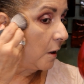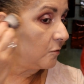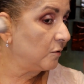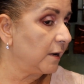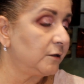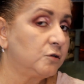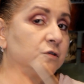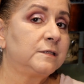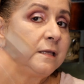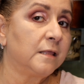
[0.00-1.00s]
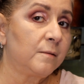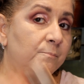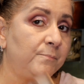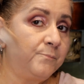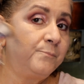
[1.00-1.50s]
I don't like to see
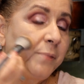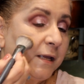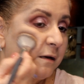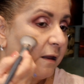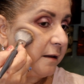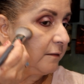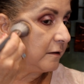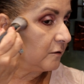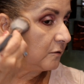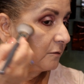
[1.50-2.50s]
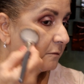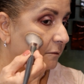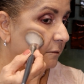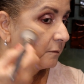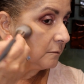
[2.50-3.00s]
that big line there.
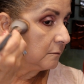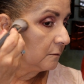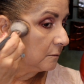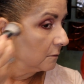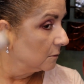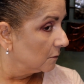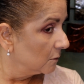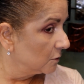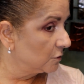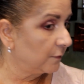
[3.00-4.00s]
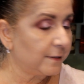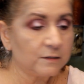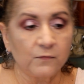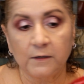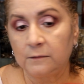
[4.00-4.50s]
So
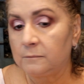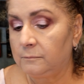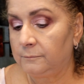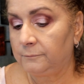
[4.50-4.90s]
that's fine.